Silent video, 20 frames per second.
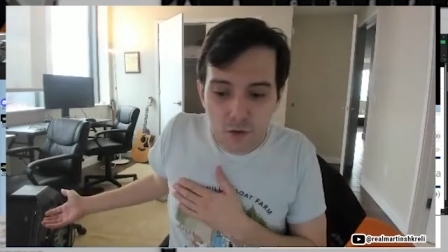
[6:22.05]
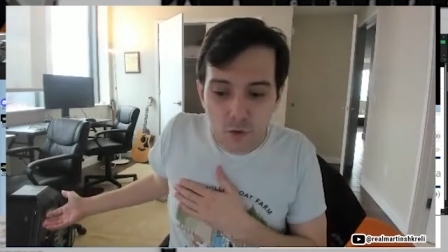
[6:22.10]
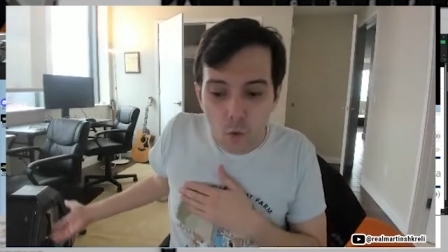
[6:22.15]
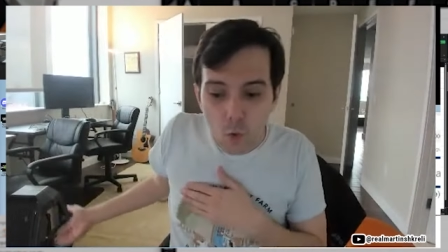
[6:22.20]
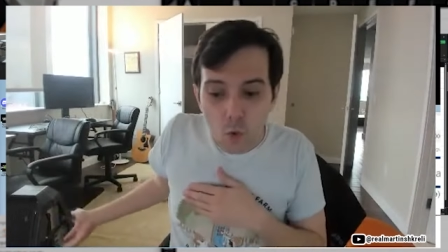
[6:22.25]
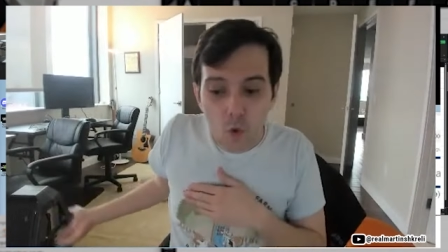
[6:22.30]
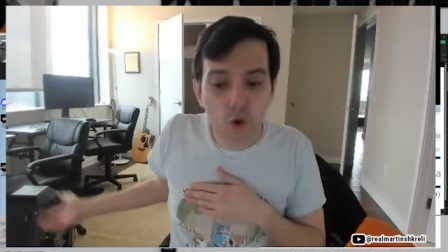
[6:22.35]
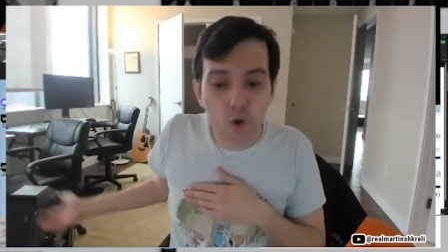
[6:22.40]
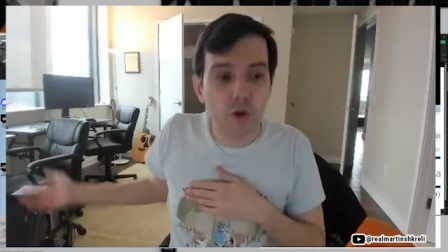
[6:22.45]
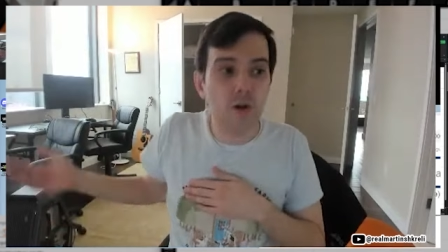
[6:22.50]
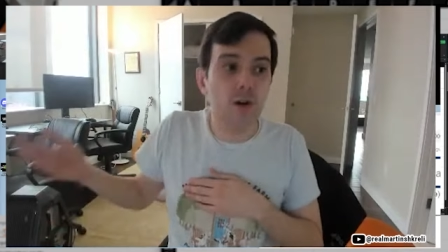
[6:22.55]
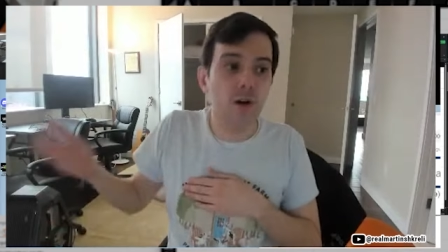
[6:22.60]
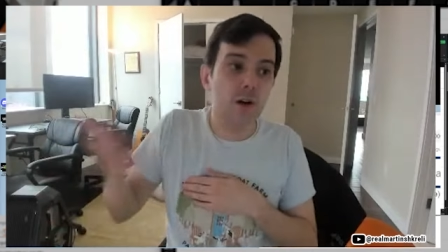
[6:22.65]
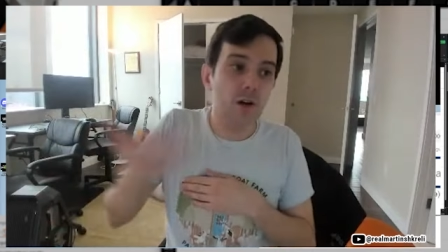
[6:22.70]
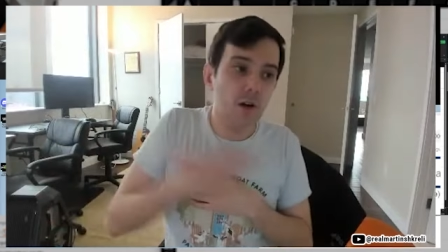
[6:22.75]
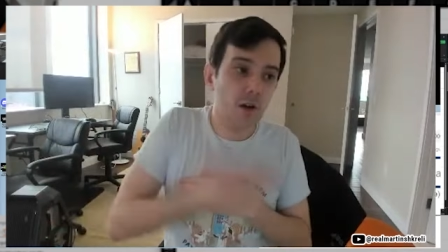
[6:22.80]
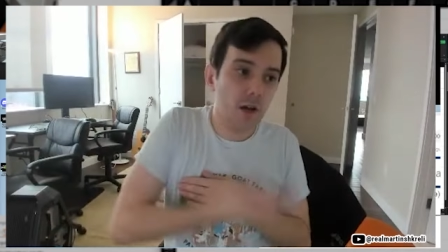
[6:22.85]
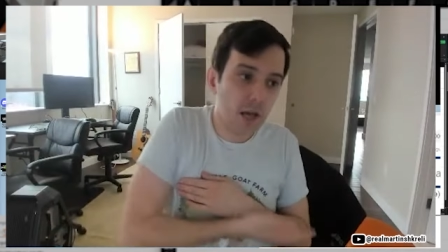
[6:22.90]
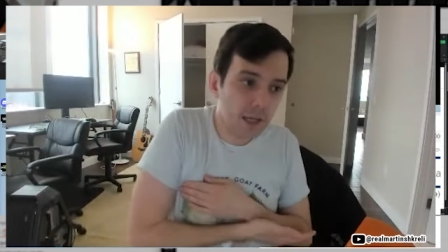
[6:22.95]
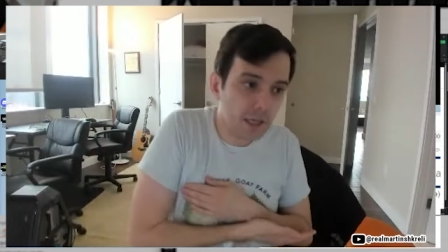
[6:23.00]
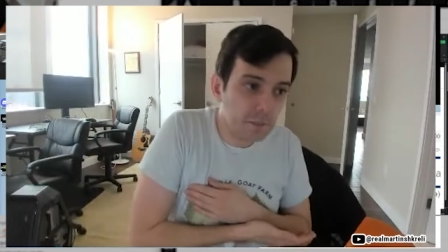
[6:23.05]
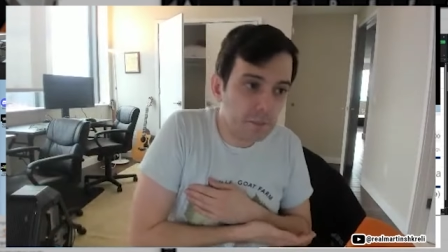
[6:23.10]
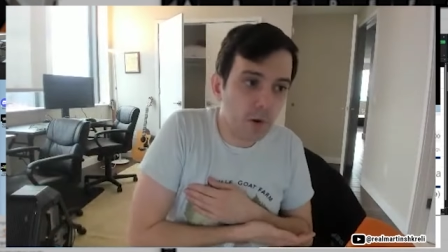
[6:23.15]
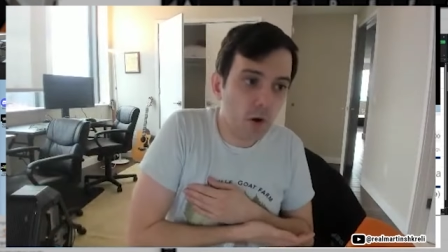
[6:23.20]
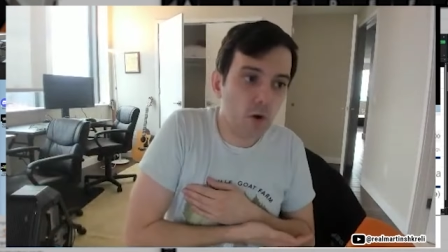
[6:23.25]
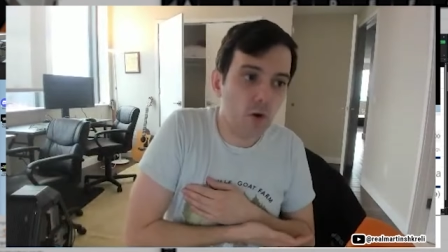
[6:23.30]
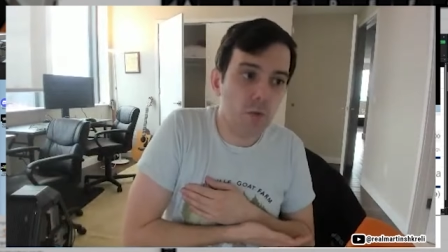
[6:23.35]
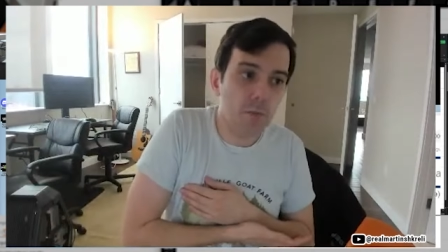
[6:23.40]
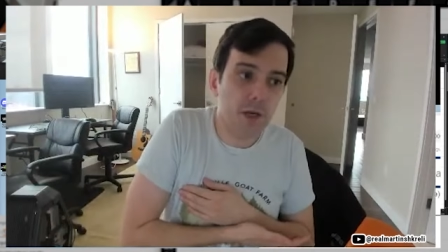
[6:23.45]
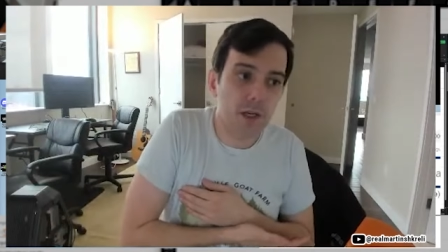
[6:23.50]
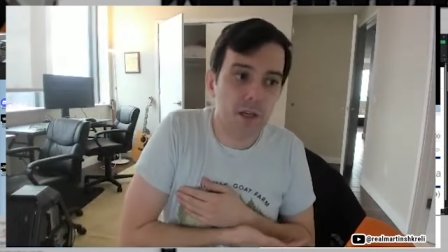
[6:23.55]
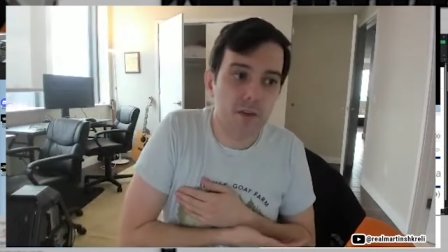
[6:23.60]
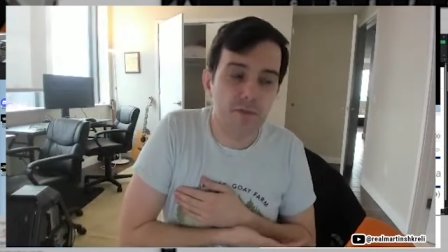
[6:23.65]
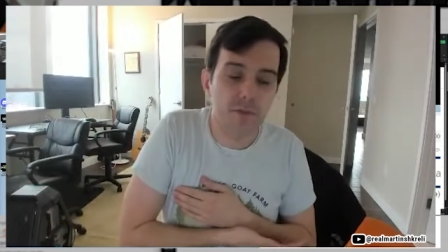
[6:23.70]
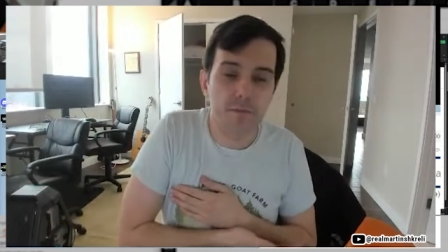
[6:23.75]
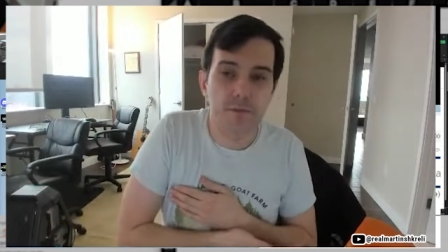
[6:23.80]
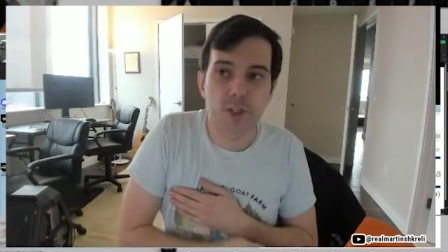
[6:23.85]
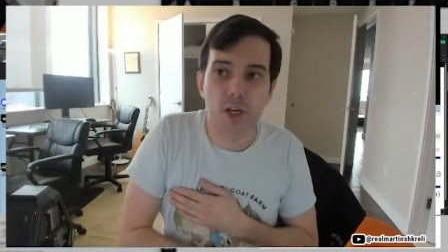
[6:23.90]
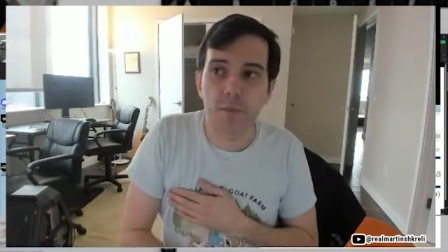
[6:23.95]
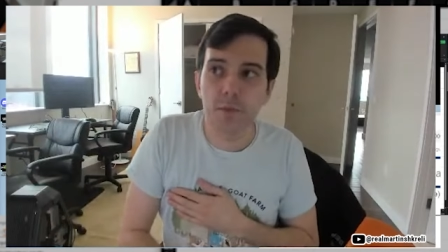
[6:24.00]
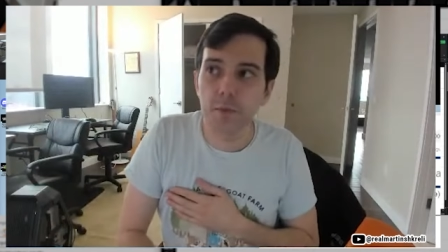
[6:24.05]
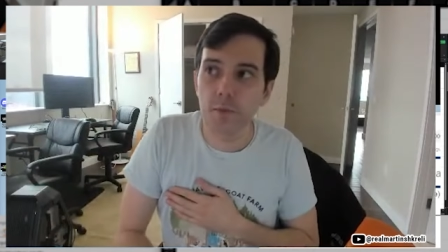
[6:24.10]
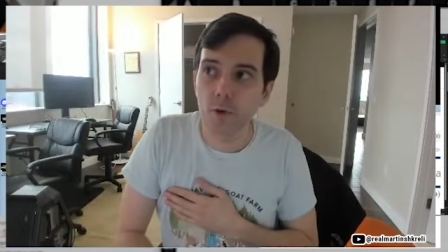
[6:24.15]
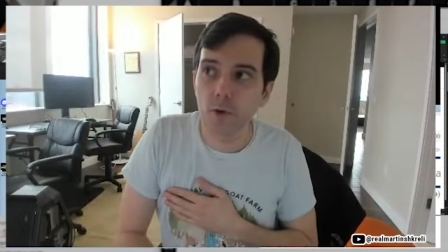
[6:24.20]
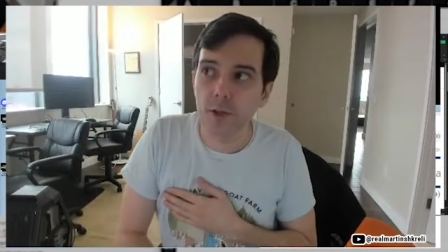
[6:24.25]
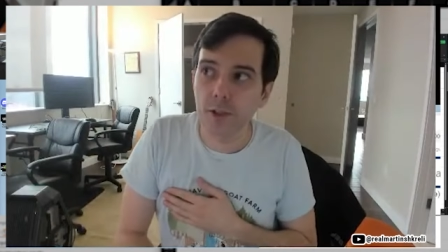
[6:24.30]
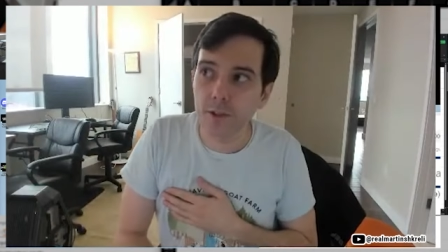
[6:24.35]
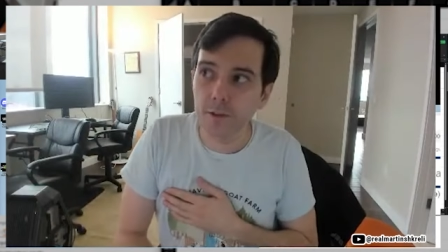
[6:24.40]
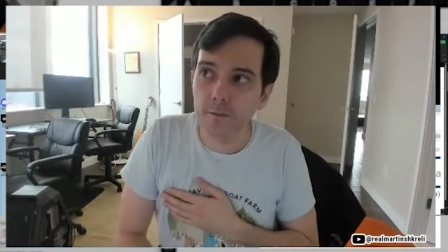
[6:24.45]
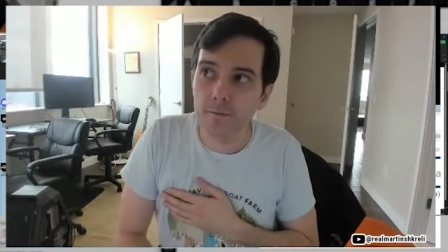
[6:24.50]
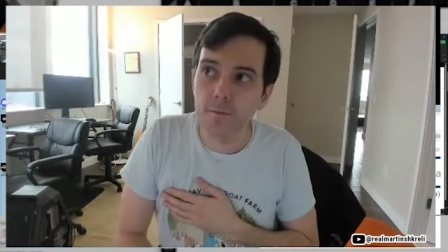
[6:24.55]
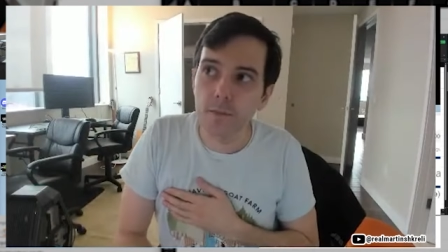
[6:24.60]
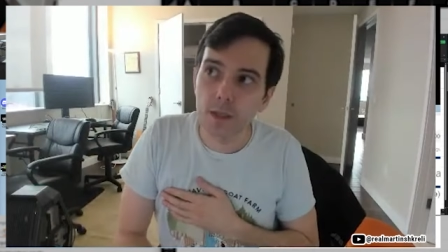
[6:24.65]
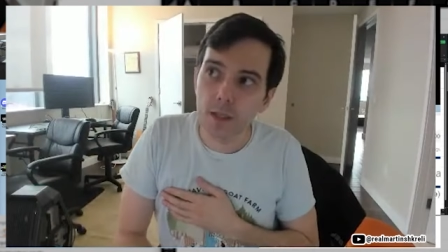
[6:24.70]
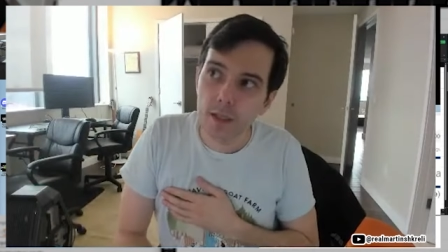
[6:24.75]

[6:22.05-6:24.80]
or I can borrow money from JP Morgan.